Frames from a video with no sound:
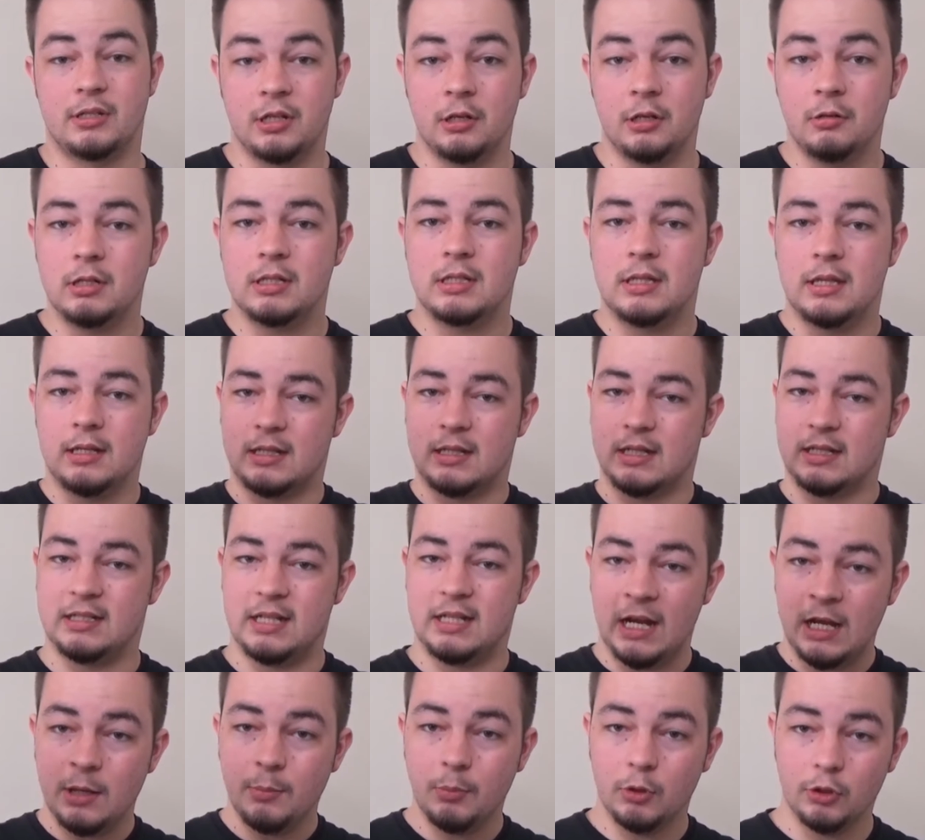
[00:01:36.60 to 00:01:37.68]
soon as the
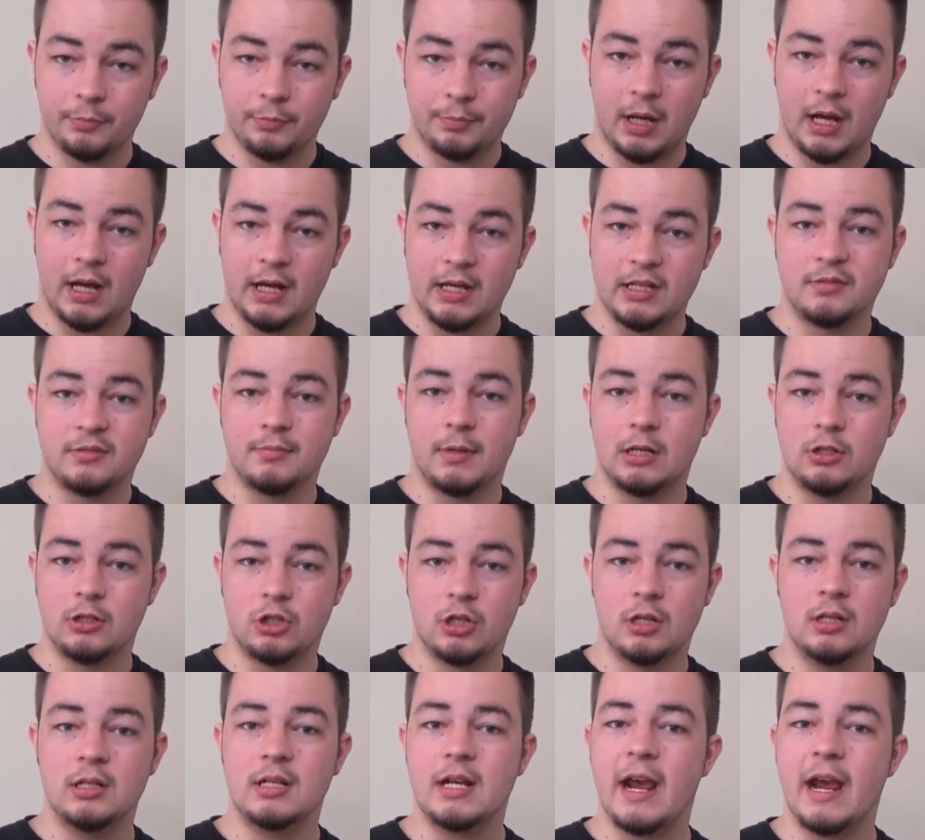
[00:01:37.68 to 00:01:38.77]
disabled part is
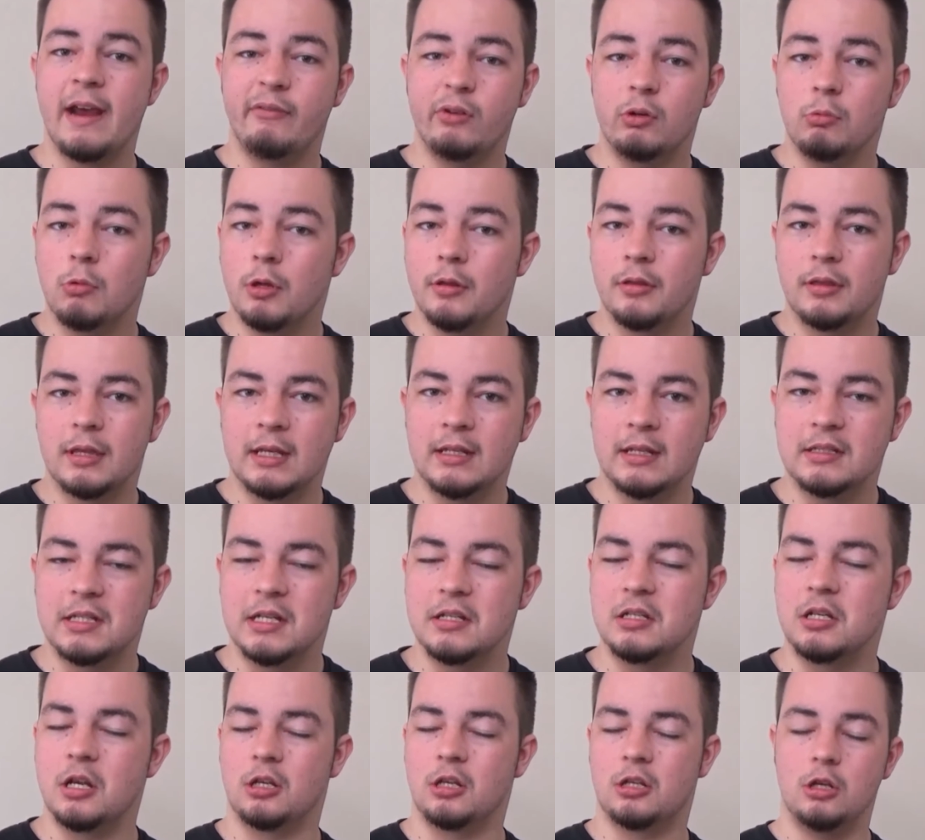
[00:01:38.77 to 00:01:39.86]
mentioned, everyone thinks
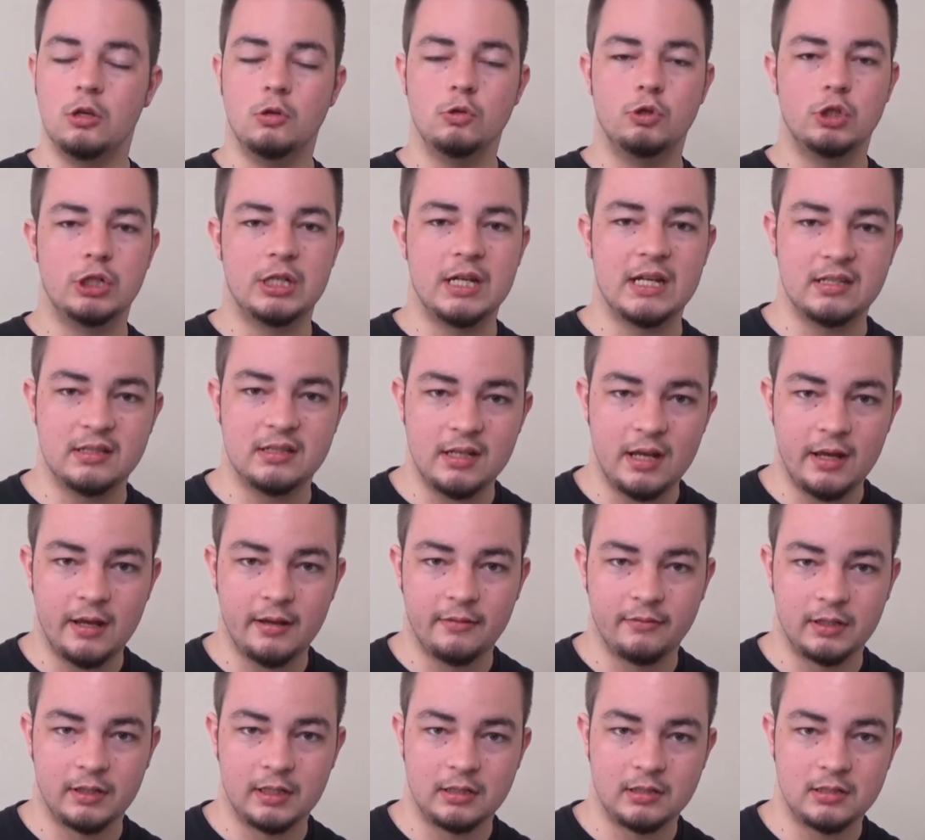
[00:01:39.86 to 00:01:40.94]
it's a huge
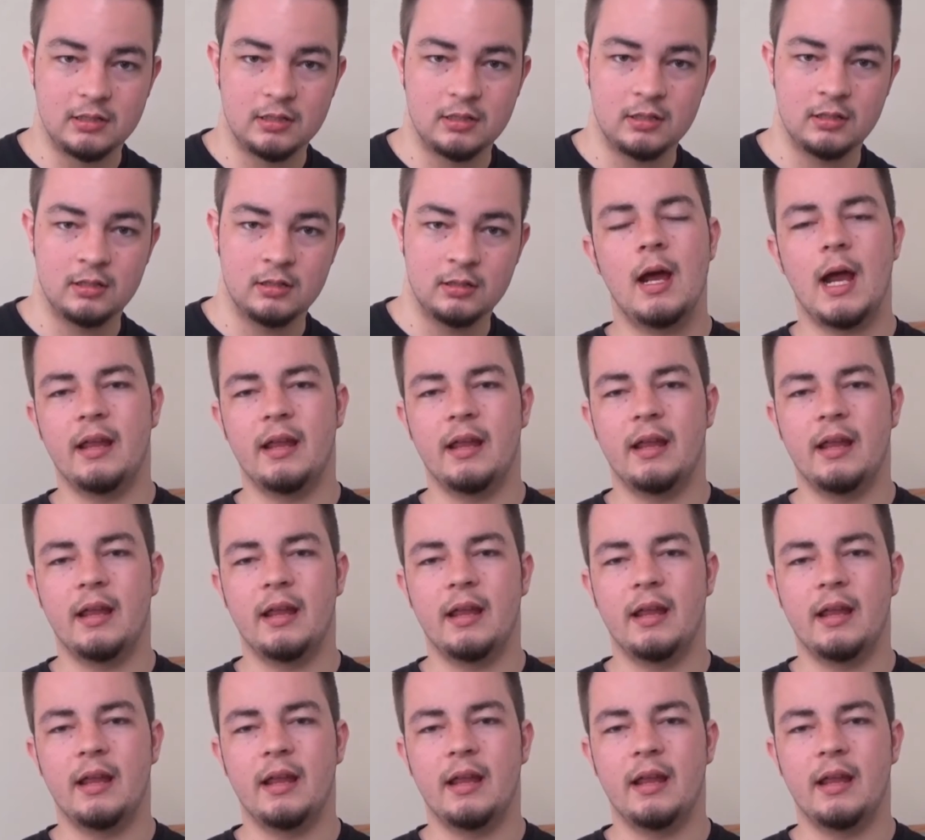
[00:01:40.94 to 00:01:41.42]
disservice.